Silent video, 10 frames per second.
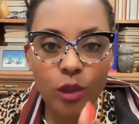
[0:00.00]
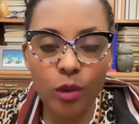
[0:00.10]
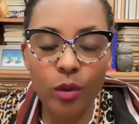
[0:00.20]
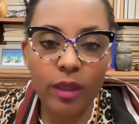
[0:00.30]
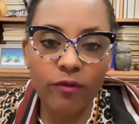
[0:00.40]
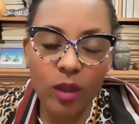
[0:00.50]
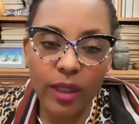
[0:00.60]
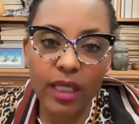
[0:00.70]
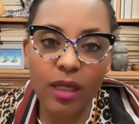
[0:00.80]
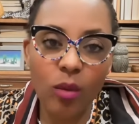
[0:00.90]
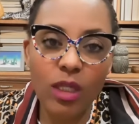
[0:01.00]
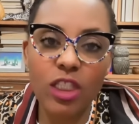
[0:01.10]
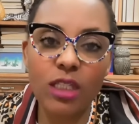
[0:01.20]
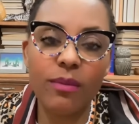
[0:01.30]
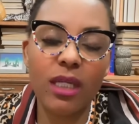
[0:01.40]
You, if you're here
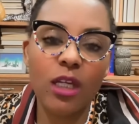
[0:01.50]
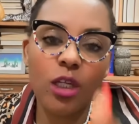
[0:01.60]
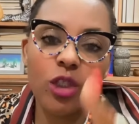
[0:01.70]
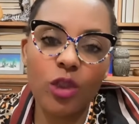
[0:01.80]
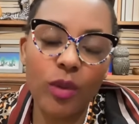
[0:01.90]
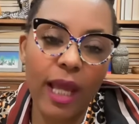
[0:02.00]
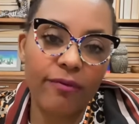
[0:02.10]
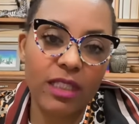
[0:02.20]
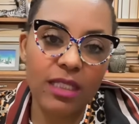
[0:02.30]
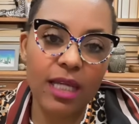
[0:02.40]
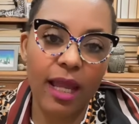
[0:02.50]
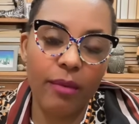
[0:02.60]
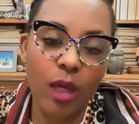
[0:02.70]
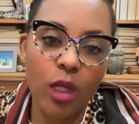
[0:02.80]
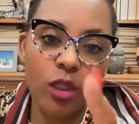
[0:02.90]
watching me, you have the
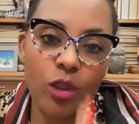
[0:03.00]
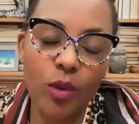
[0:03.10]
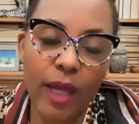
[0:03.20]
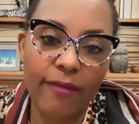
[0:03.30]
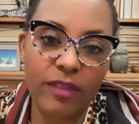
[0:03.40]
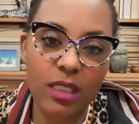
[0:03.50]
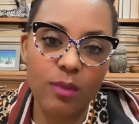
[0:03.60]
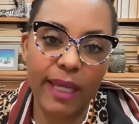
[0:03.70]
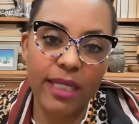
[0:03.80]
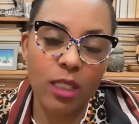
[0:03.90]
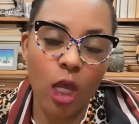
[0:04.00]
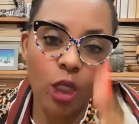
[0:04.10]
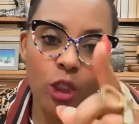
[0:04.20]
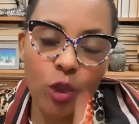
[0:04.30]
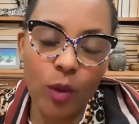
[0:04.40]
time, you have the space,
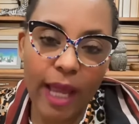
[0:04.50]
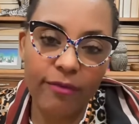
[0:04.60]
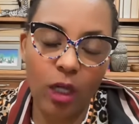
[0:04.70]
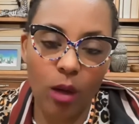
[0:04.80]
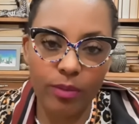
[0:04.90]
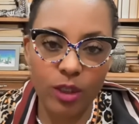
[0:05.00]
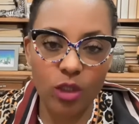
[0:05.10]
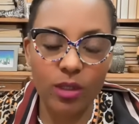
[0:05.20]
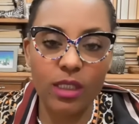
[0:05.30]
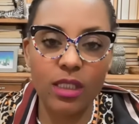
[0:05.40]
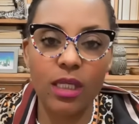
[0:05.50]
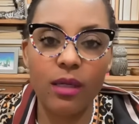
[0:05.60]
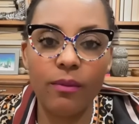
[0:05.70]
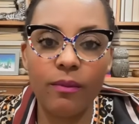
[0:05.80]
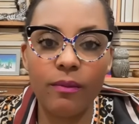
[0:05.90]
you have the
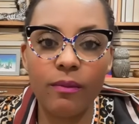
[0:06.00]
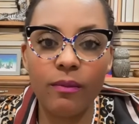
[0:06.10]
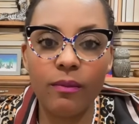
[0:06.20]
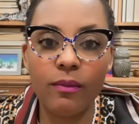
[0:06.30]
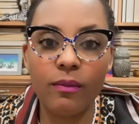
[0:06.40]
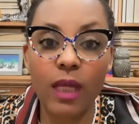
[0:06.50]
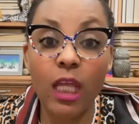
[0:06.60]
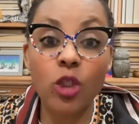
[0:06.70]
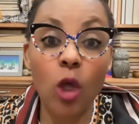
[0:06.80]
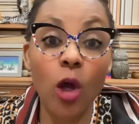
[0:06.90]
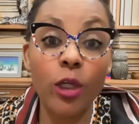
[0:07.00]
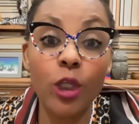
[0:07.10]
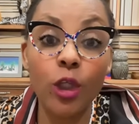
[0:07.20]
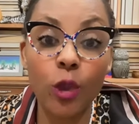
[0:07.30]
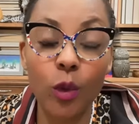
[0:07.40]
opportunity. It's
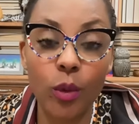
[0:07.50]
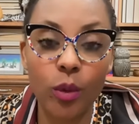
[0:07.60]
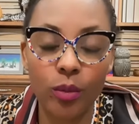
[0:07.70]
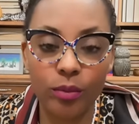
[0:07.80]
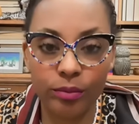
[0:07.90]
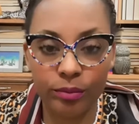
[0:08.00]
on you.